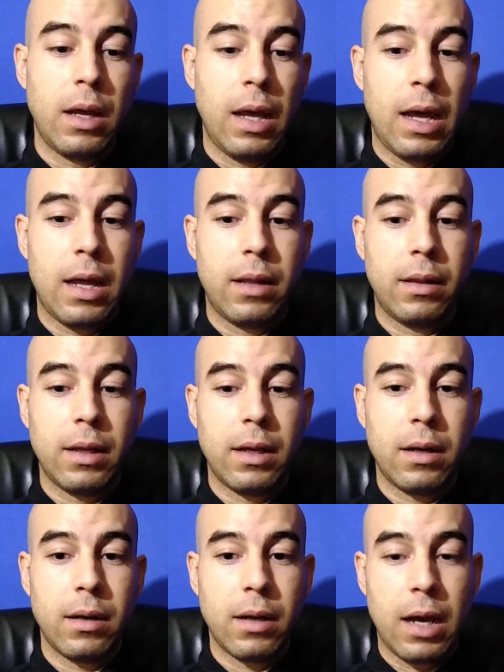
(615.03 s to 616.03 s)
and
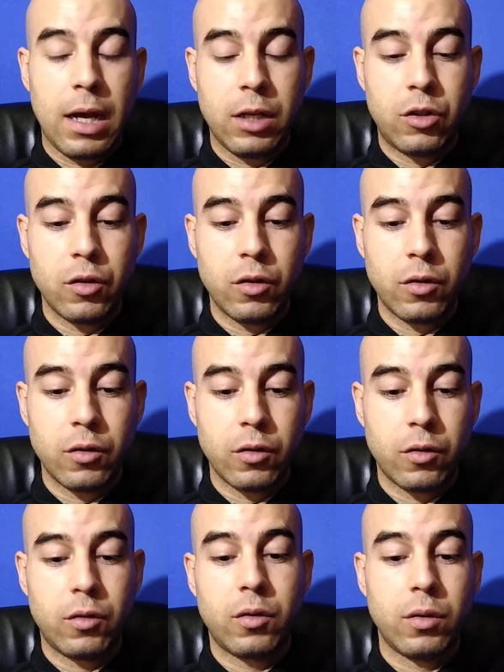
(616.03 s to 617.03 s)
then I
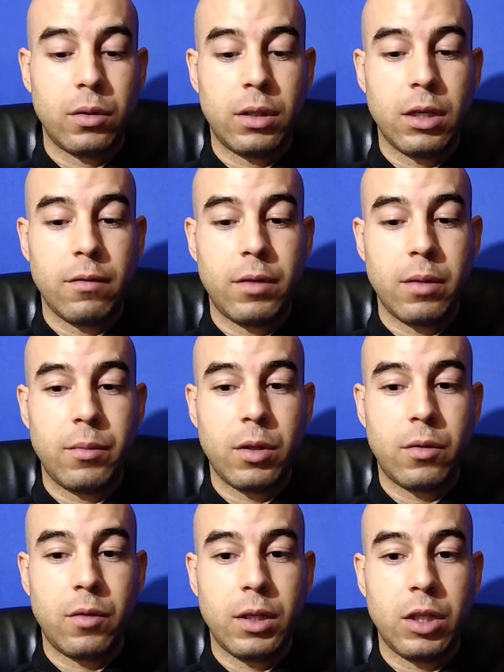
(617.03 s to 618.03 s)
just give them
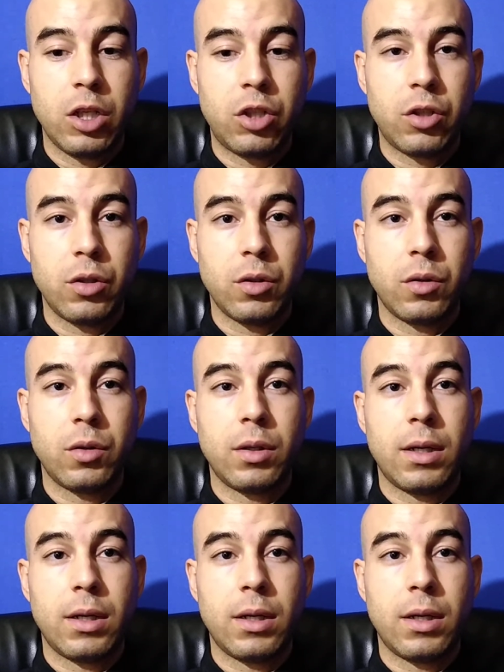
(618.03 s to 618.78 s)
the rendition